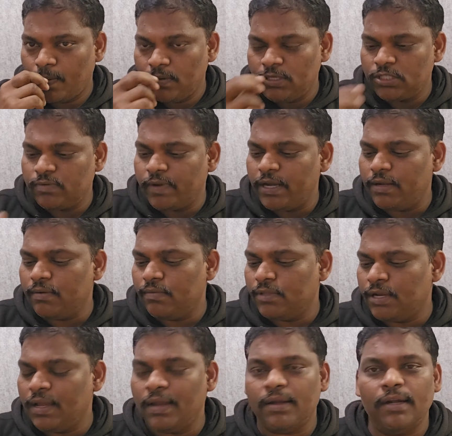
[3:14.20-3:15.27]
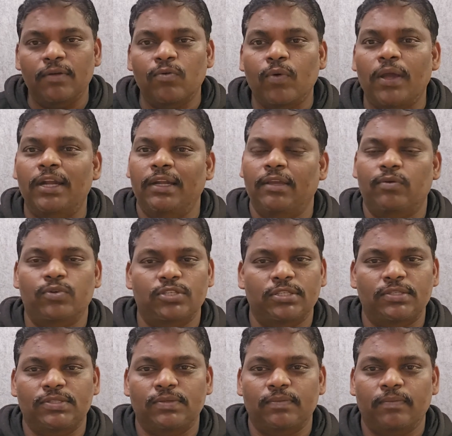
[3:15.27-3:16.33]
Just wait, 300 quality
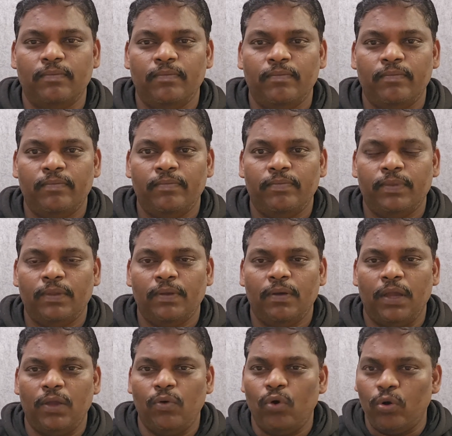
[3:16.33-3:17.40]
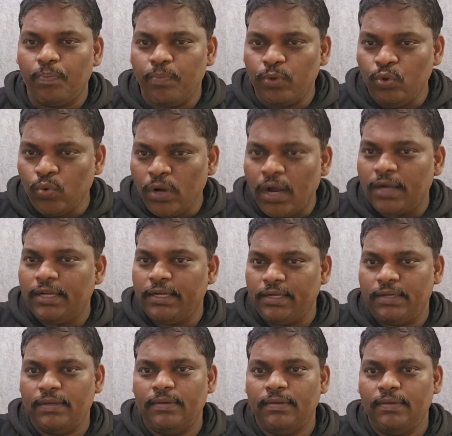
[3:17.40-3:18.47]
questions. I hope you got
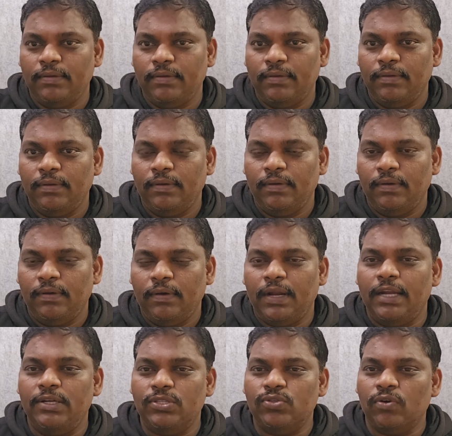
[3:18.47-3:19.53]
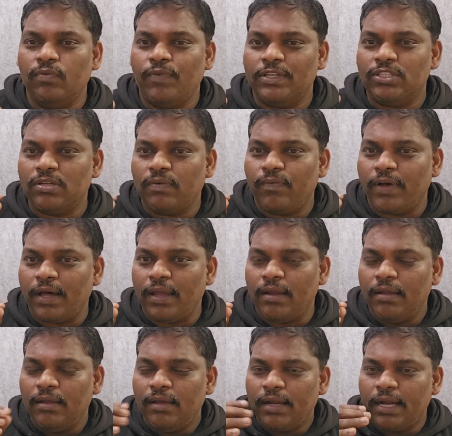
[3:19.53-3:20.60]
it. Right, so first of all,
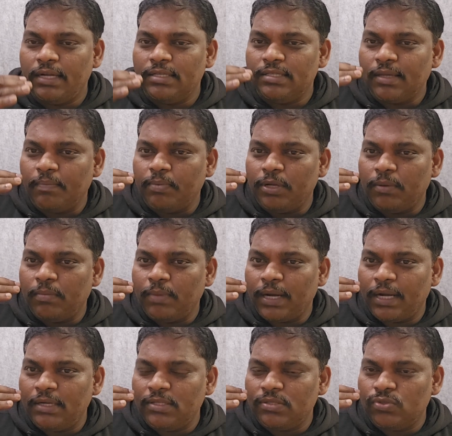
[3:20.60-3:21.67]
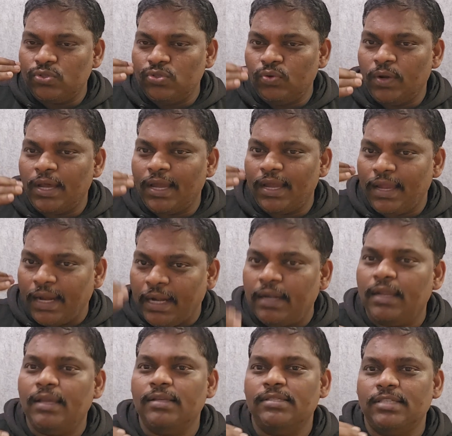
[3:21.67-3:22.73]
right, September, right, July
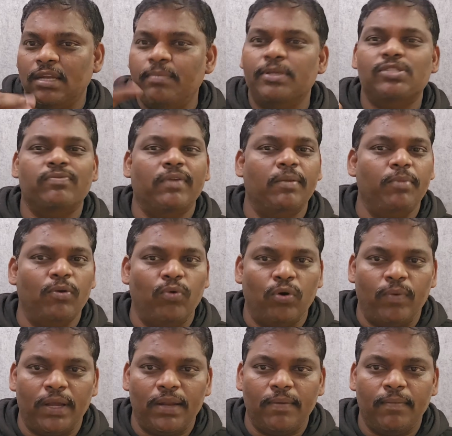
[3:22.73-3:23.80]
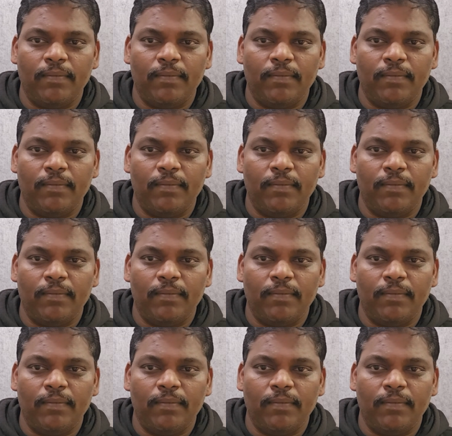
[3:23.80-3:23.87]
ending, syllabus will be over.